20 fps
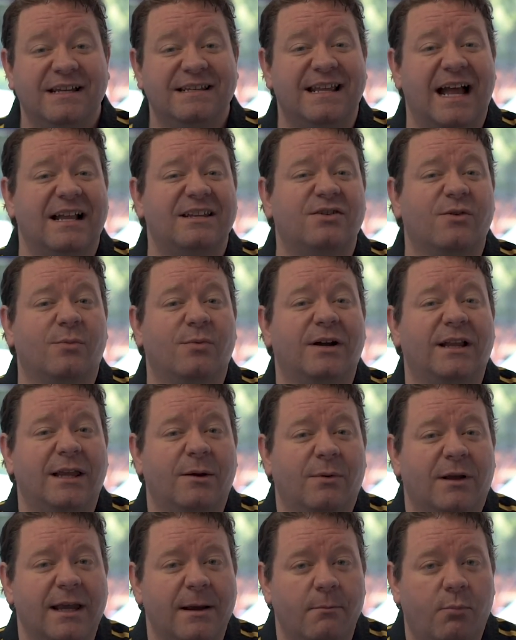That's a really,
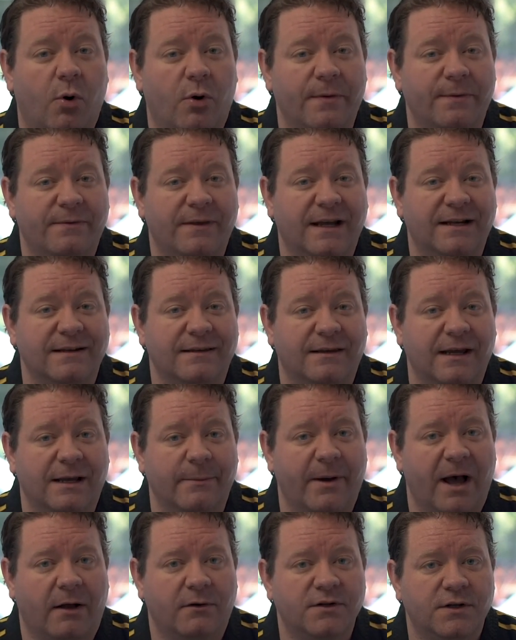really important thing to think
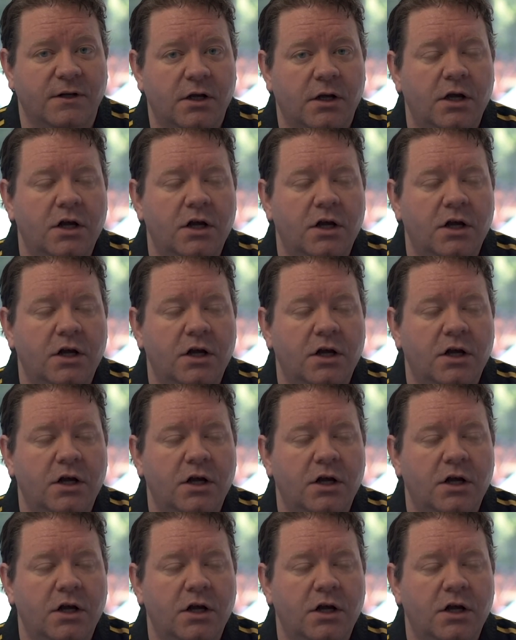about.